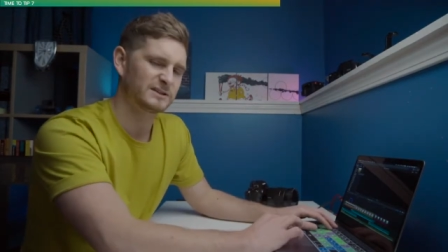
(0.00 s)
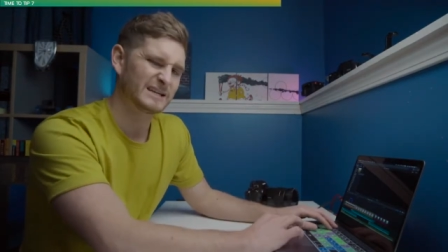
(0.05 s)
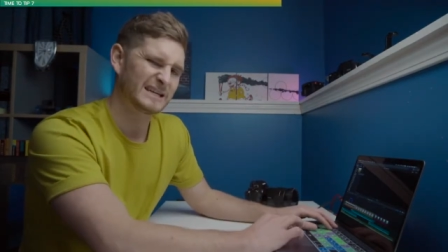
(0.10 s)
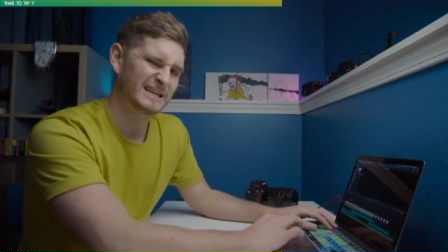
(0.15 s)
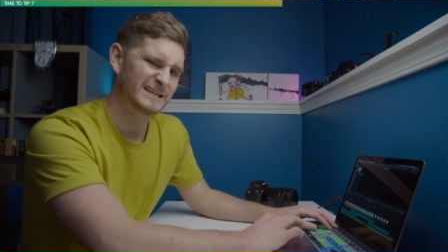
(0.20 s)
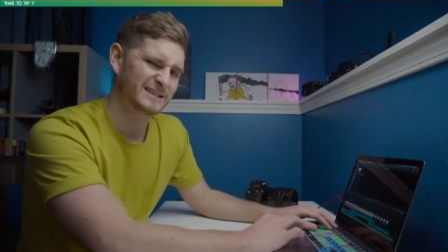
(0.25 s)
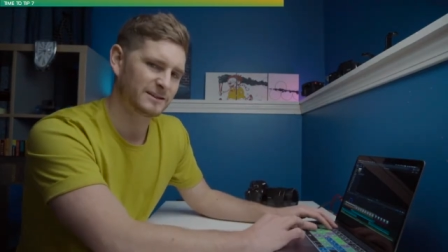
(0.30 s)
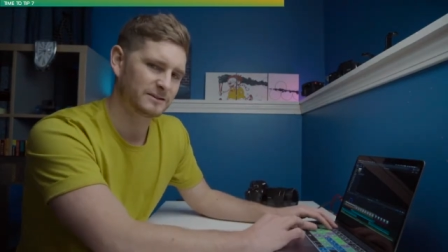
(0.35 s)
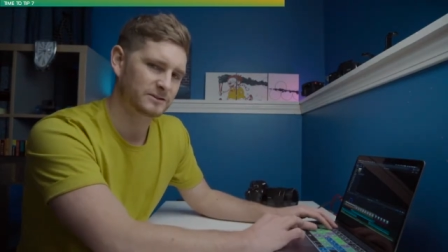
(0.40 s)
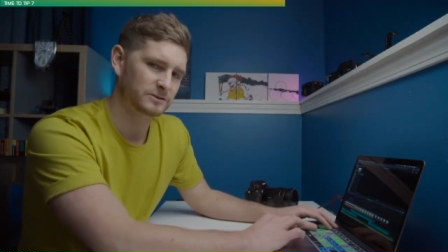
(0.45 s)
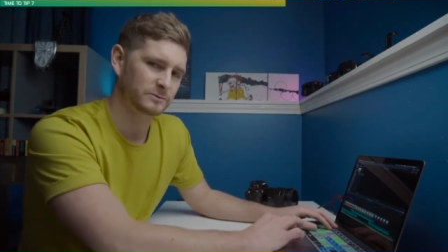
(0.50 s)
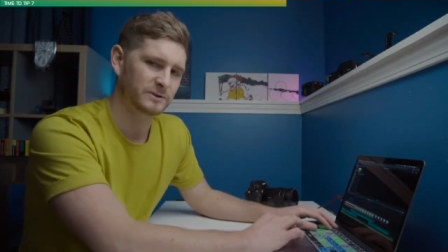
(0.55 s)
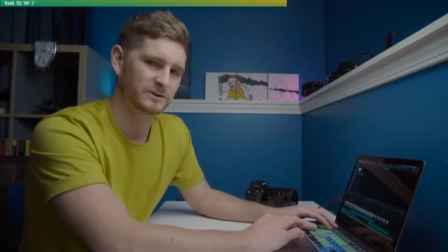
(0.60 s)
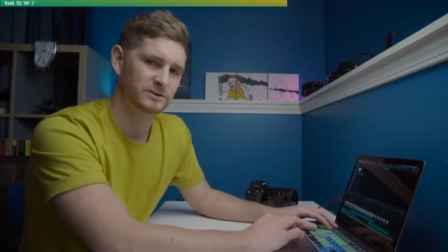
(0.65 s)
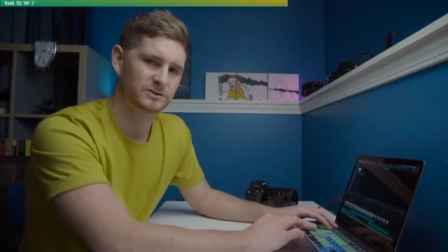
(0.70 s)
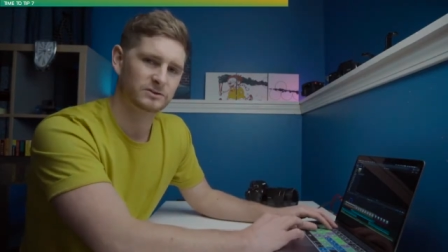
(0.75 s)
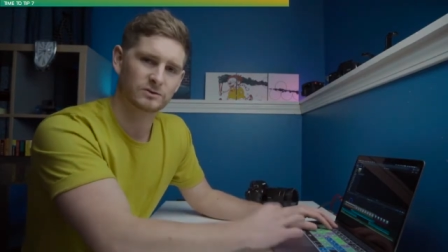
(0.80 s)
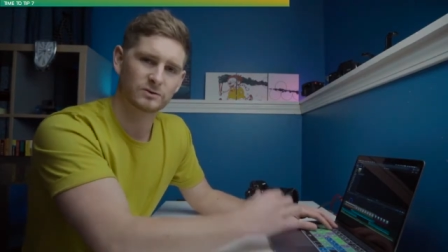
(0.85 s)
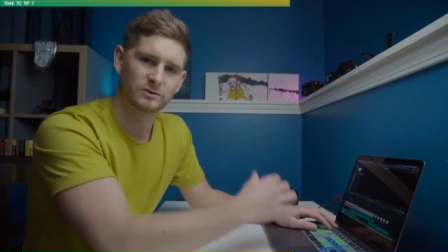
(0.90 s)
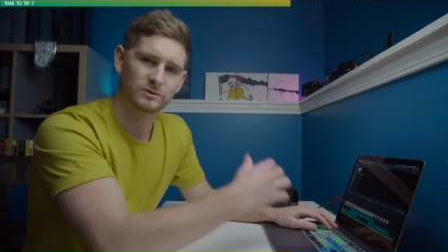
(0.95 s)
easy to
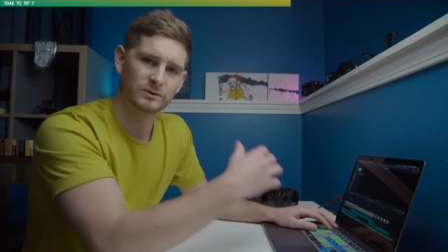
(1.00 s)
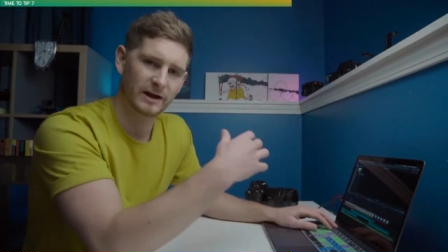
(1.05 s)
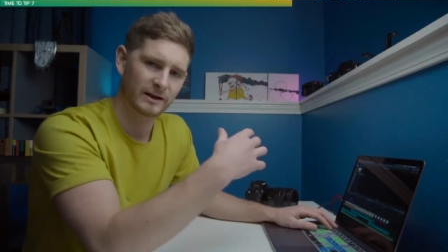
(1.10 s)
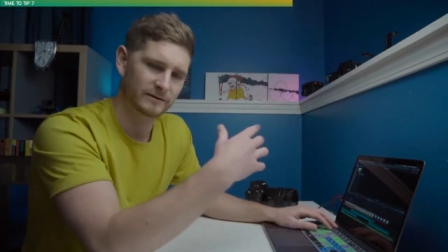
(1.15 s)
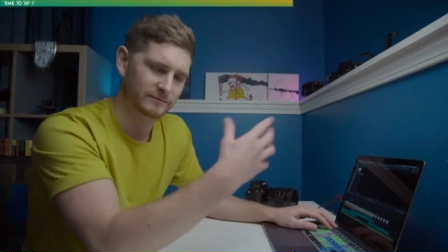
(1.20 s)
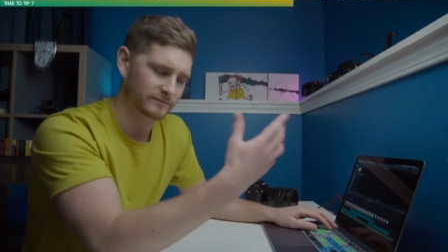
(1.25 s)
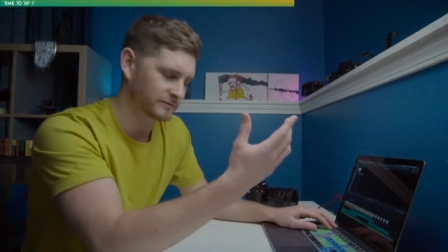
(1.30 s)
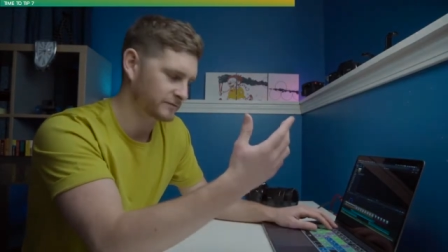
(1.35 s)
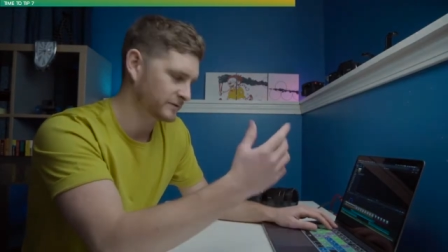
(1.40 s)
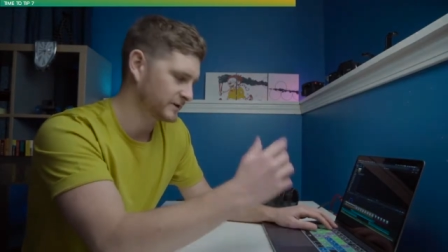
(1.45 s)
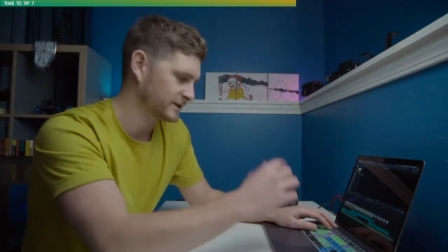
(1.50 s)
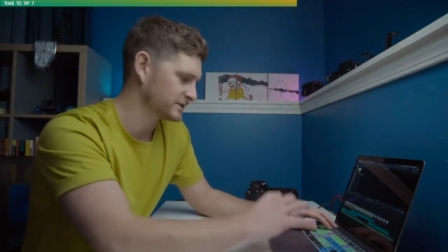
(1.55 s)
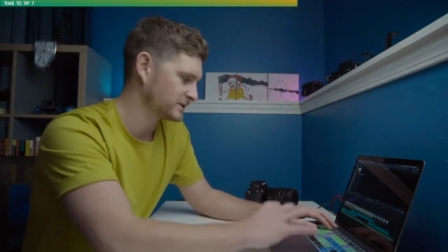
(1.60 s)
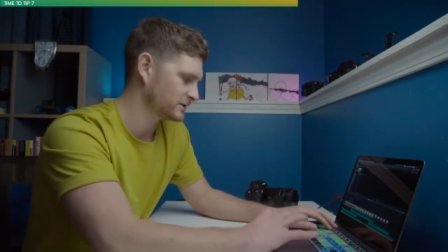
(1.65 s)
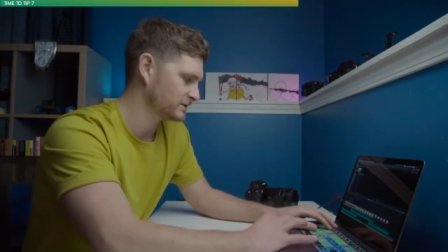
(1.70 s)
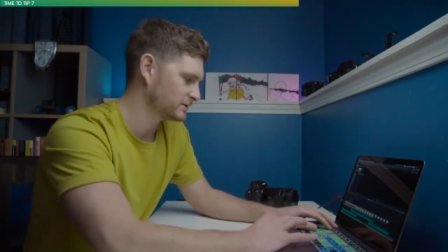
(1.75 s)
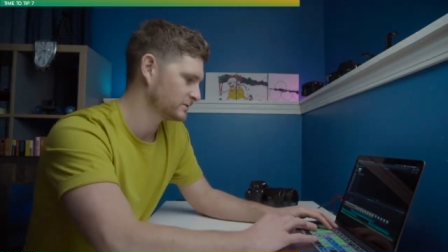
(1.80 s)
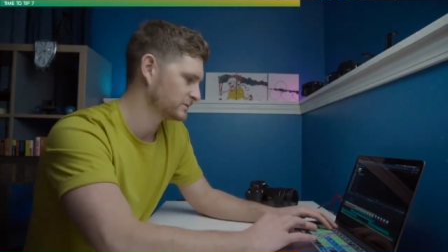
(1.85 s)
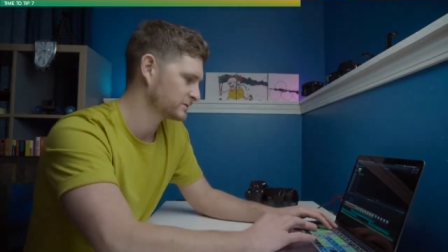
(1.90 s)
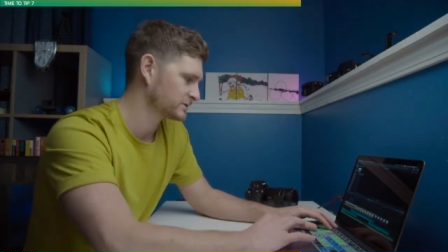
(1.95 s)
install and free to
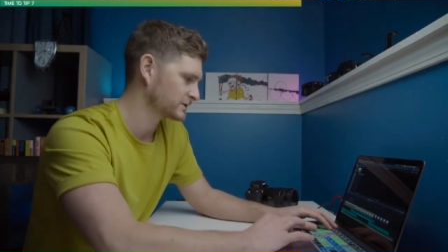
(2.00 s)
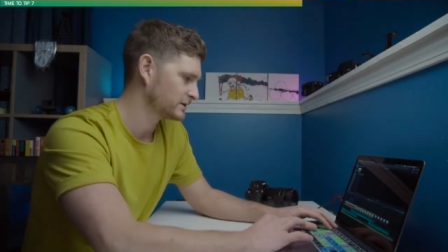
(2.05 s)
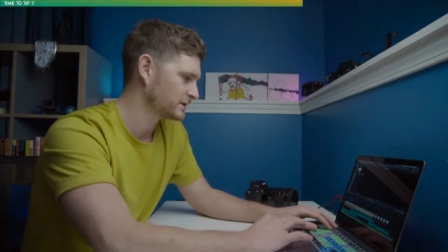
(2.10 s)
use.